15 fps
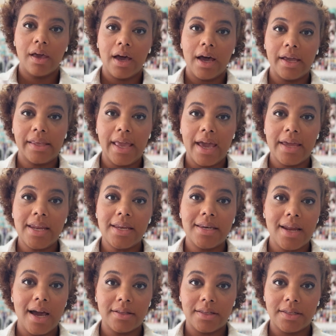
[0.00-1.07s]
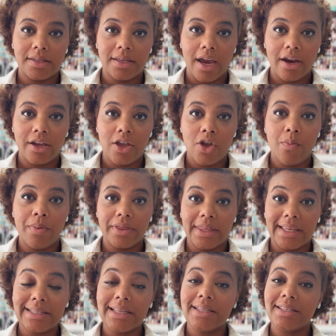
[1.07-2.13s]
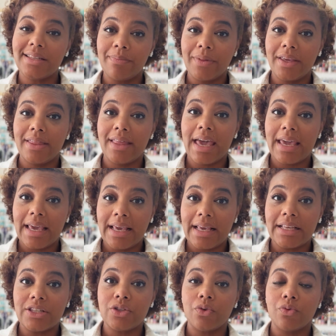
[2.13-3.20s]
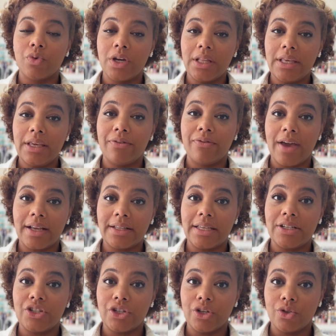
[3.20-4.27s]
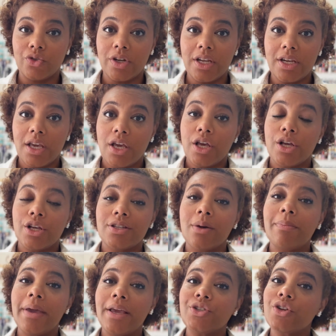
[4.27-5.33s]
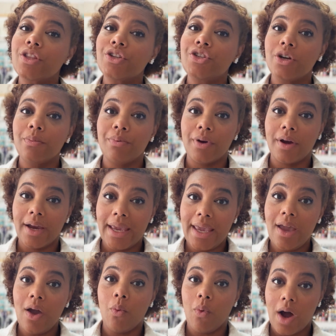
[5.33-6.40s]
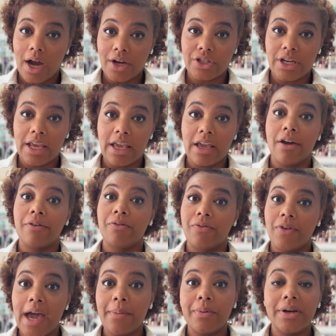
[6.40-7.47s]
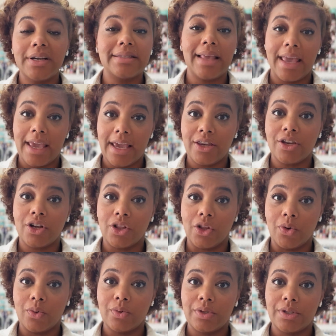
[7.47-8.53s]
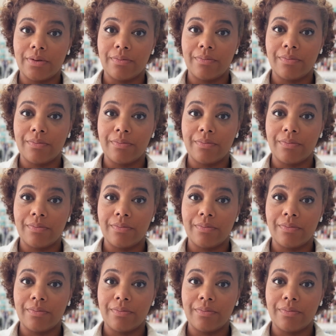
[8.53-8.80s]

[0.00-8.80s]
Again, not to scare you, but this is something that is really affecting children. So make sure that you're pre-washing fabrics and clothes.